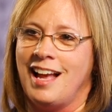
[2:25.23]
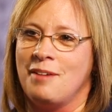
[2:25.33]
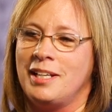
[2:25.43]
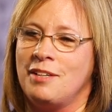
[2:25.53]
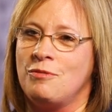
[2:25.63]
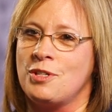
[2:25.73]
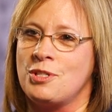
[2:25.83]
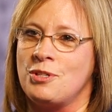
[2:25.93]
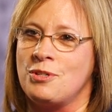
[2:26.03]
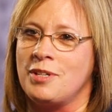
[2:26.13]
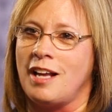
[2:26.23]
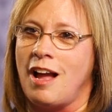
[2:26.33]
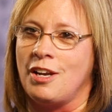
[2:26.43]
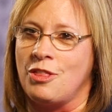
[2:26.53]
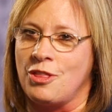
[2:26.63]
I went in for surgery
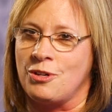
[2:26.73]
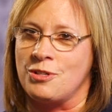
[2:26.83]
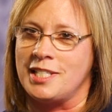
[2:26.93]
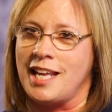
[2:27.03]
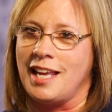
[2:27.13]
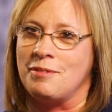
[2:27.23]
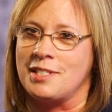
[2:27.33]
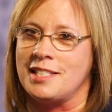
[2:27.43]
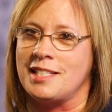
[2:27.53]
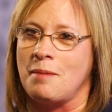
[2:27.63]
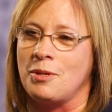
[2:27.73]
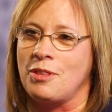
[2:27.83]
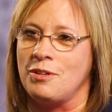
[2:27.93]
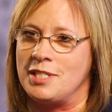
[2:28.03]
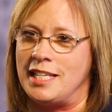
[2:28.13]
on a Thursday. It was December
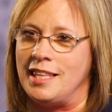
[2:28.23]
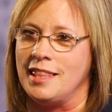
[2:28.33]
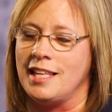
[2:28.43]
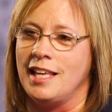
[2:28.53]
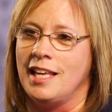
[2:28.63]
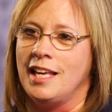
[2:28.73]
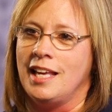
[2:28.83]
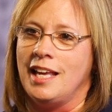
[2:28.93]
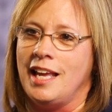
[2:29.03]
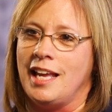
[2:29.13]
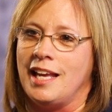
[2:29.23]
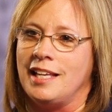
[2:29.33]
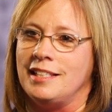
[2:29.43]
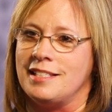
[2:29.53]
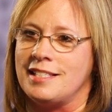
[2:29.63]
13th,
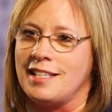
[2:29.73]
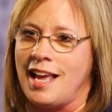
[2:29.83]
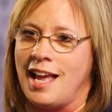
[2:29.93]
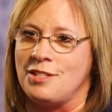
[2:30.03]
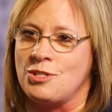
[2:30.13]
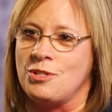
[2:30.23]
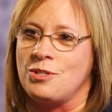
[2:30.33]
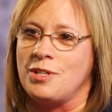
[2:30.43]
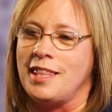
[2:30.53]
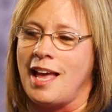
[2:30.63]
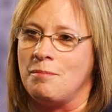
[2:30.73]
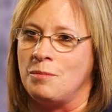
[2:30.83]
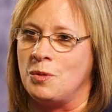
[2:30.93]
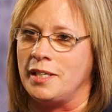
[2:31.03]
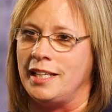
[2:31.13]
and had surgery that
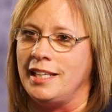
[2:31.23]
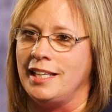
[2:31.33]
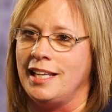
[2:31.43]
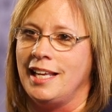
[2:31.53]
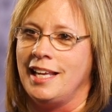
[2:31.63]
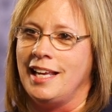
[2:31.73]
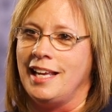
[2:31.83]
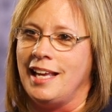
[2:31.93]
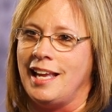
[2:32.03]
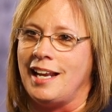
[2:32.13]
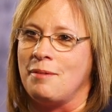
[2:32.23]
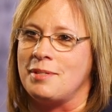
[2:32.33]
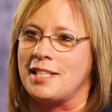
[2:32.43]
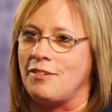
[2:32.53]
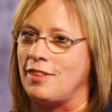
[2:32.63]
morning. And I
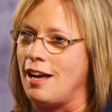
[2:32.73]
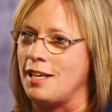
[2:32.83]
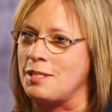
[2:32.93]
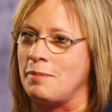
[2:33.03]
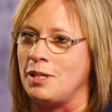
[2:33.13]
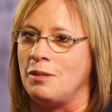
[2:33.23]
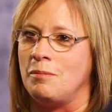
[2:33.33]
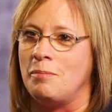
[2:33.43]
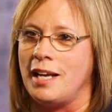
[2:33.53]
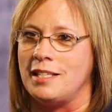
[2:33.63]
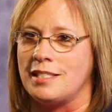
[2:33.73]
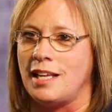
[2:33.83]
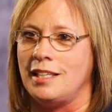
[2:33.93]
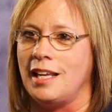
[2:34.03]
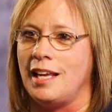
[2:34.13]
was out of the hospital by
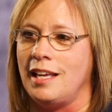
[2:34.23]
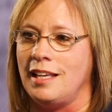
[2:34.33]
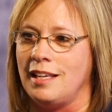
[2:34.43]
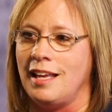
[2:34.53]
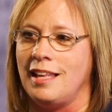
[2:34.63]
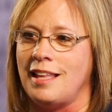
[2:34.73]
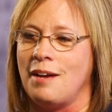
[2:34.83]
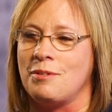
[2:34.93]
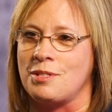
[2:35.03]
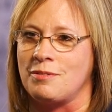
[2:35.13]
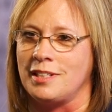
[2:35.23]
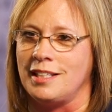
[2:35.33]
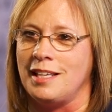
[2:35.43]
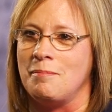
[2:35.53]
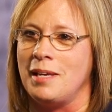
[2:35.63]
Sunday, and that was
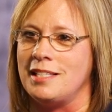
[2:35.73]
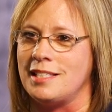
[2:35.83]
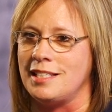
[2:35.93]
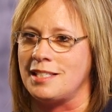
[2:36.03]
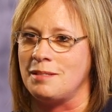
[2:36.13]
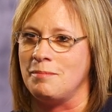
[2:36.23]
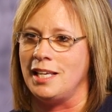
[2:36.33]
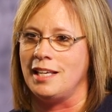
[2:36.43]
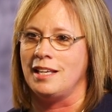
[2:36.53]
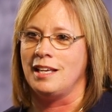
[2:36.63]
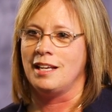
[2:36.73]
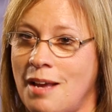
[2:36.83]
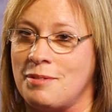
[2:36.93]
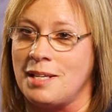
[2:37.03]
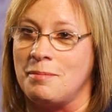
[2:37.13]
really amazing to me.
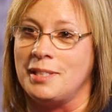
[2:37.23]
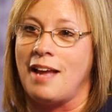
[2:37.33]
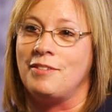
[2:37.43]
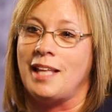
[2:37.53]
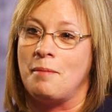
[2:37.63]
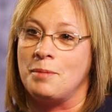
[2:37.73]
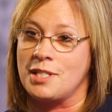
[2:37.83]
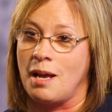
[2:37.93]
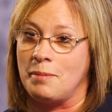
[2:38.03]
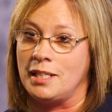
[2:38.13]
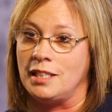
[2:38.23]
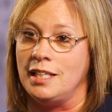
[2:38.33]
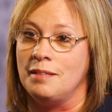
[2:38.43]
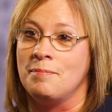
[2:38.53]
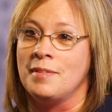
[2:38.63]
I was able to have it laparoscopically.